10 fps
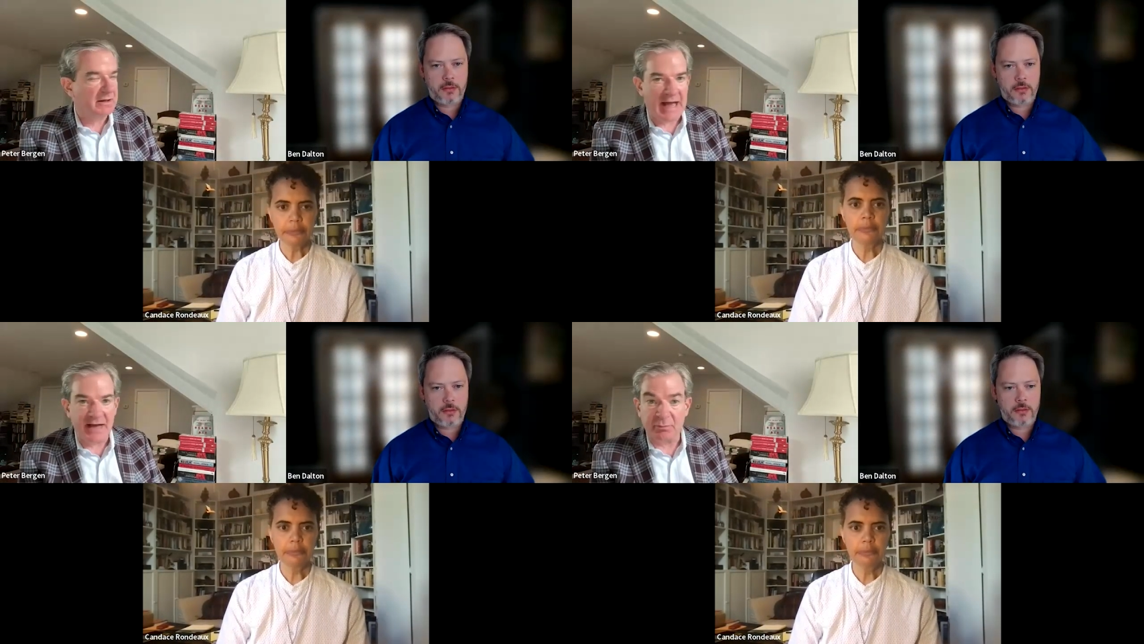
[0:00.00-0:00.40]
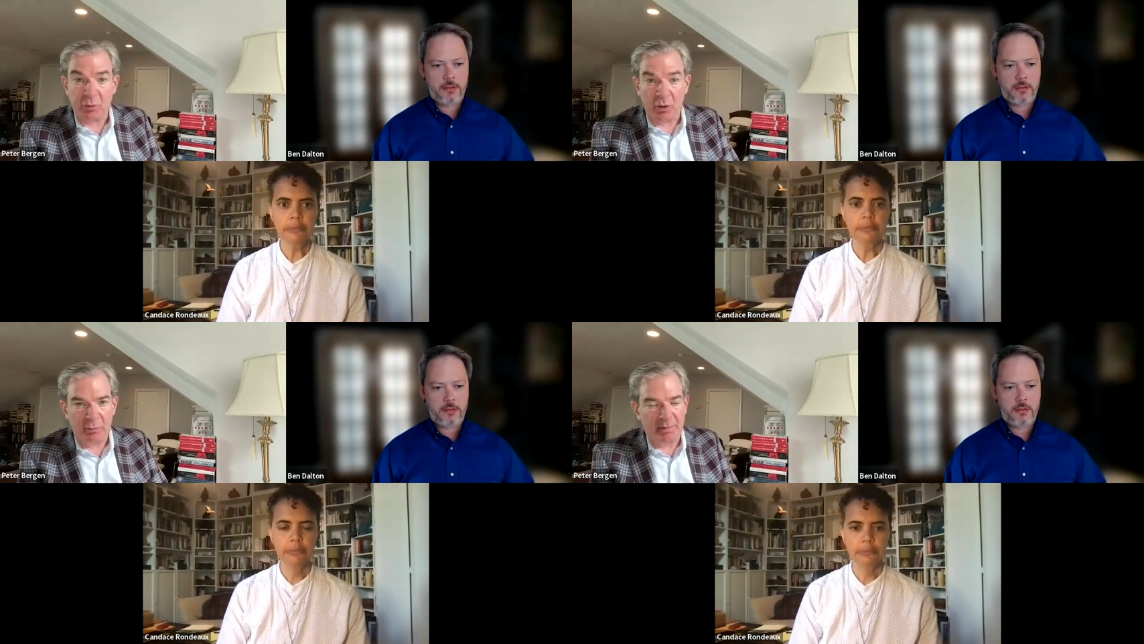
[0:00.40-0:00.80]

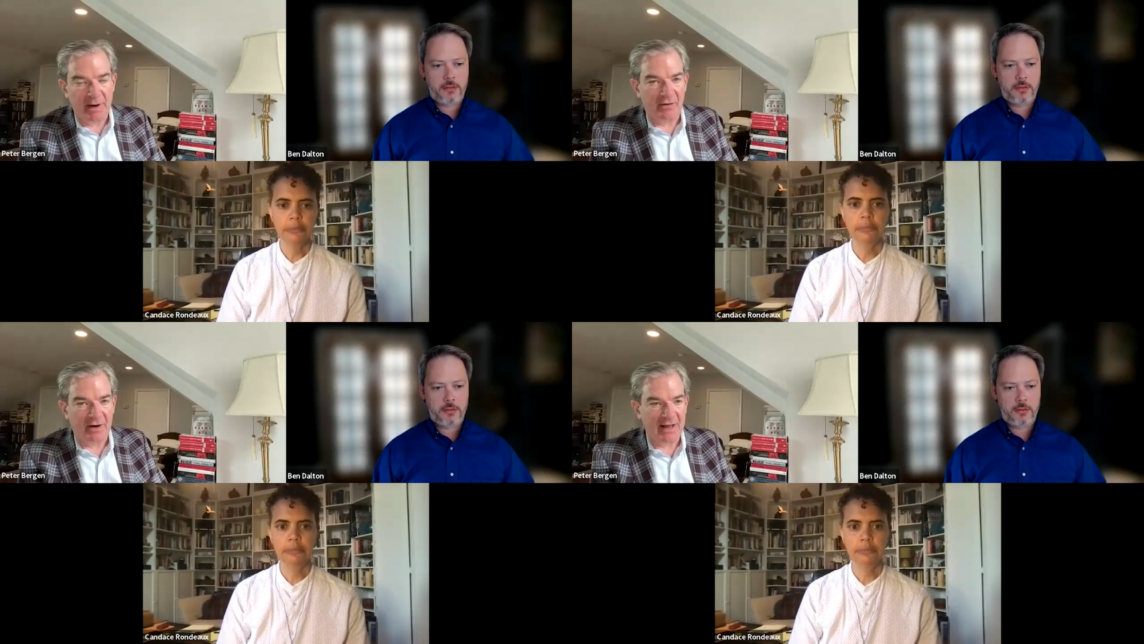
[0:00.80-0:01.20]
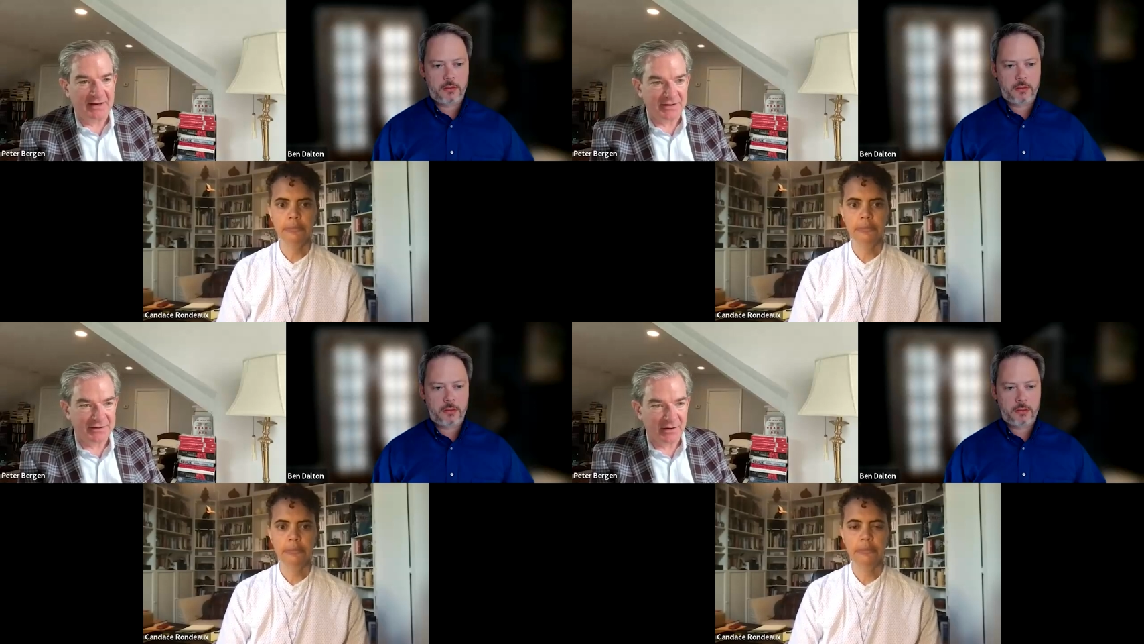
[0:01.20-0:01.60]
Speaker 1: Gazprom apparently
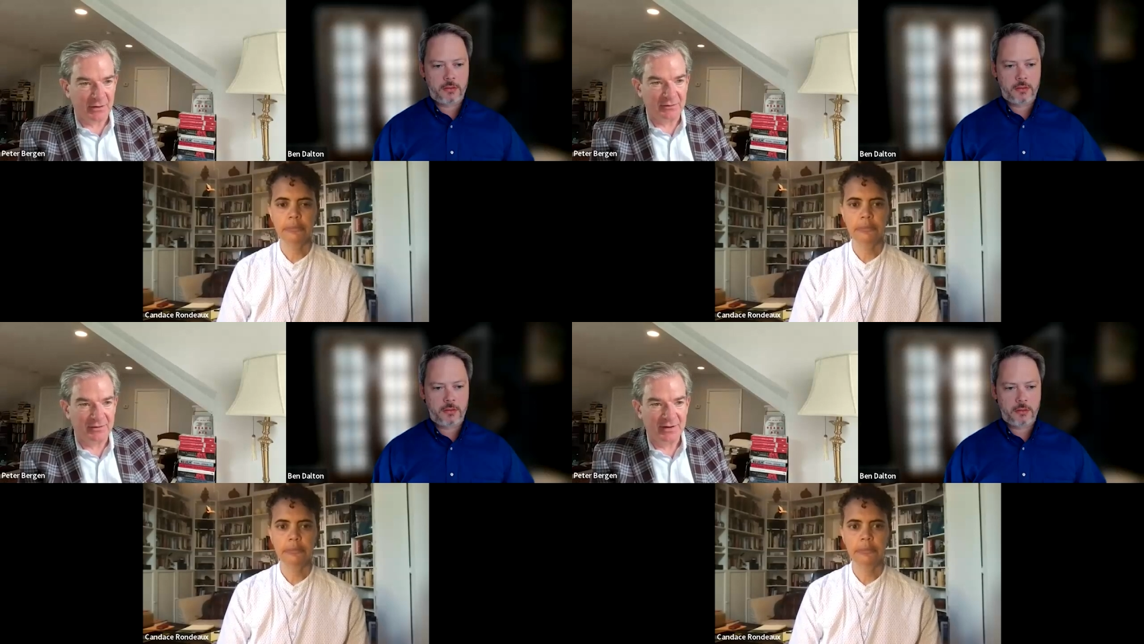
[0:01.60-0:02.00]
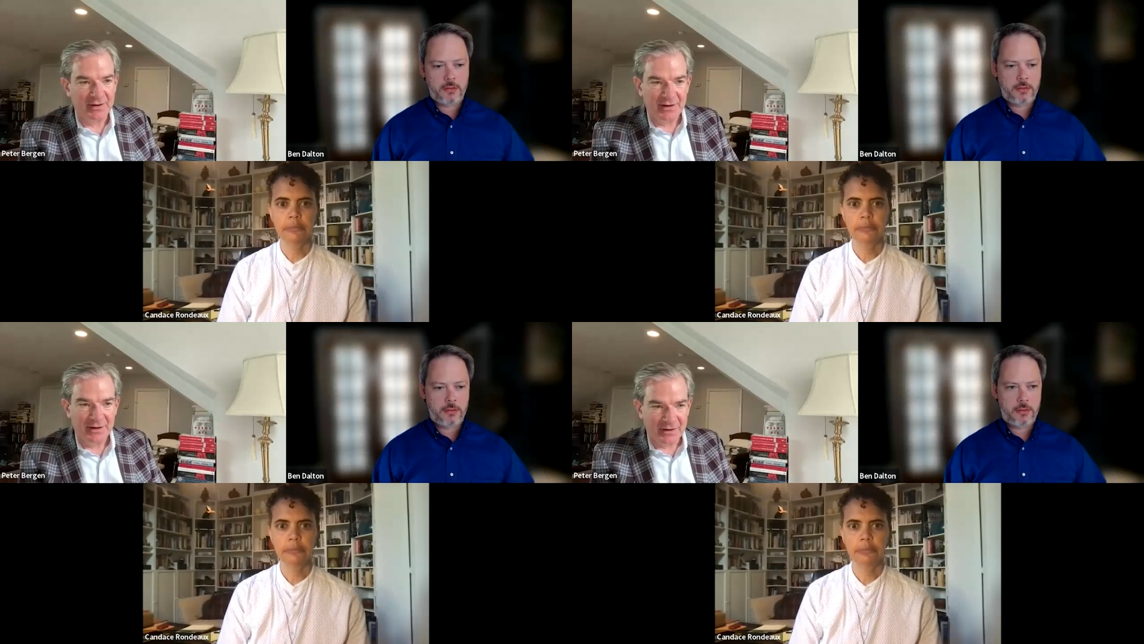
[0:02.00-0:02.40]
has its own
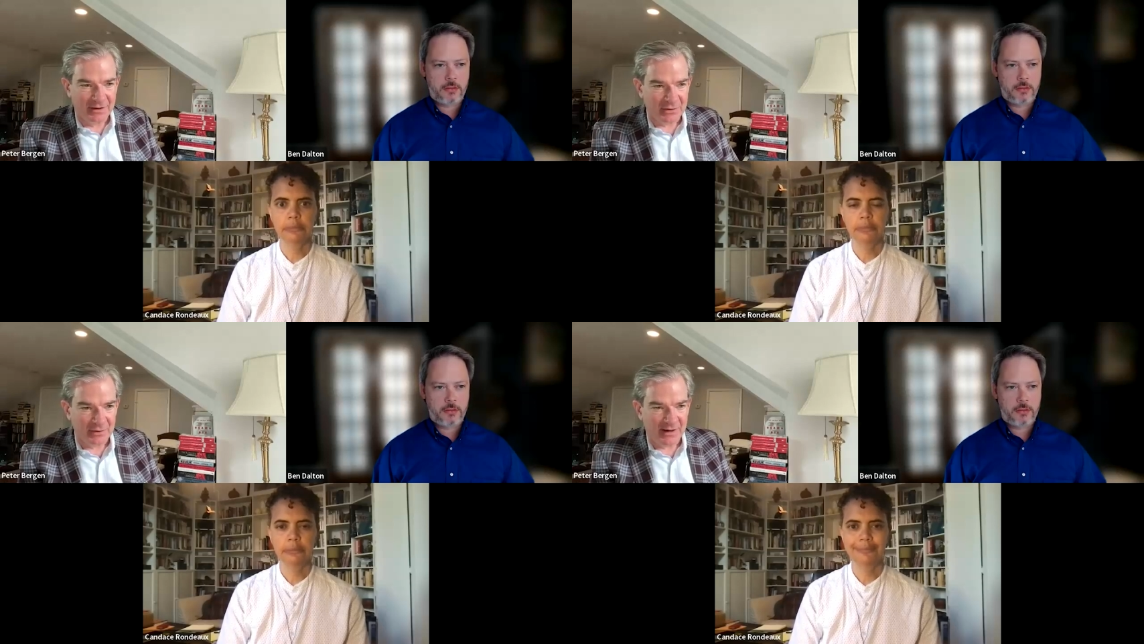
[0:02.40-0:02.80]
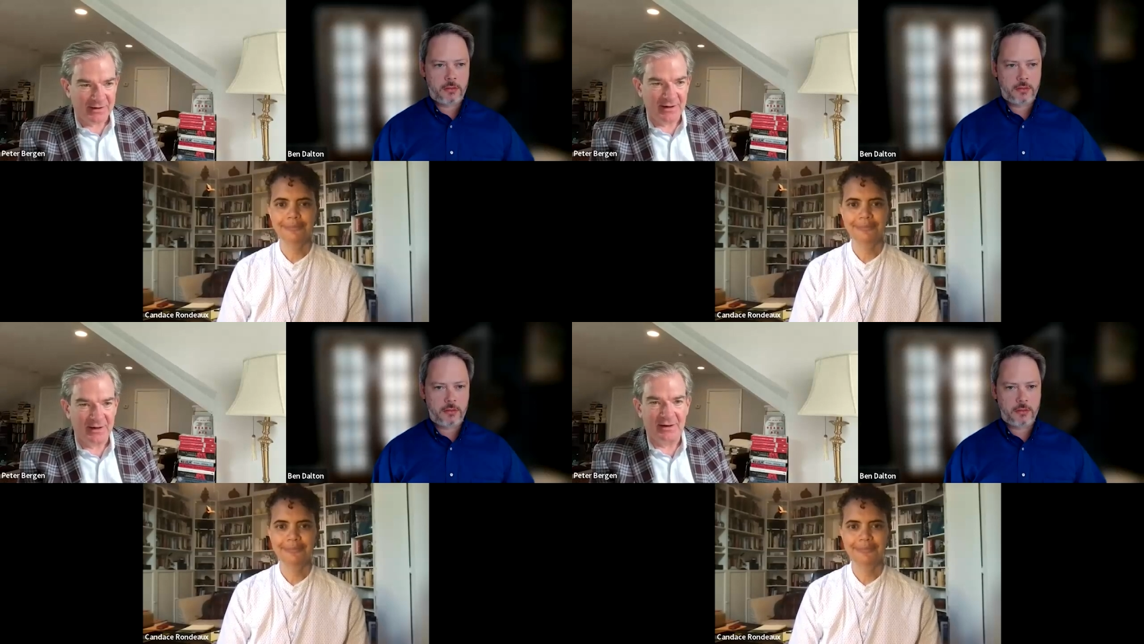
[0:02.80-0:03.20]

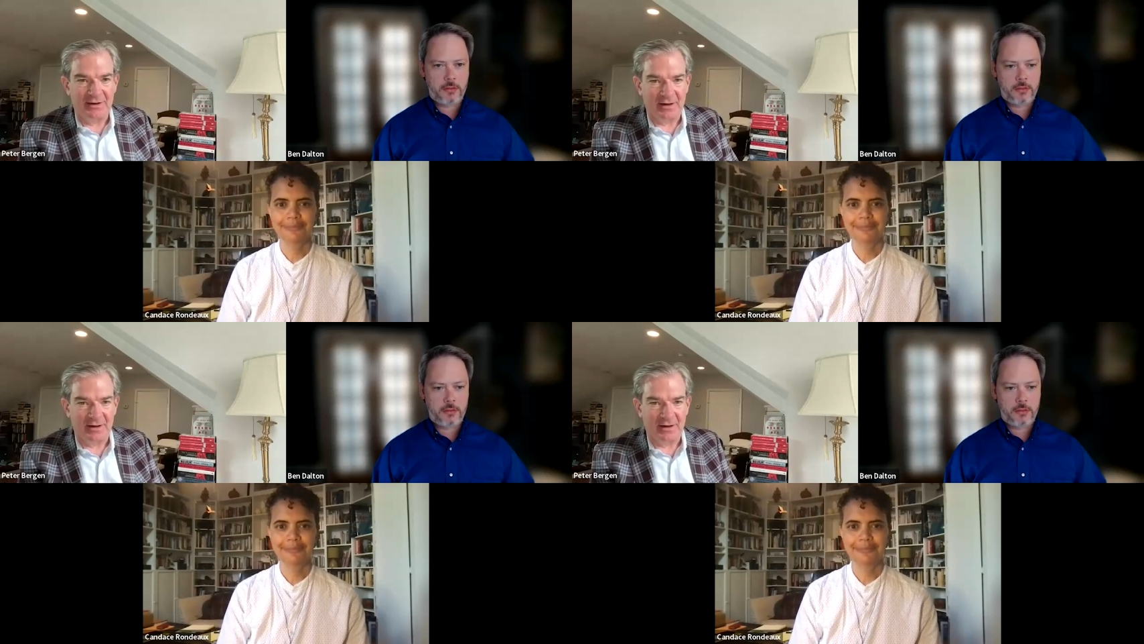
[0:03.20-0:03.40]
contracting.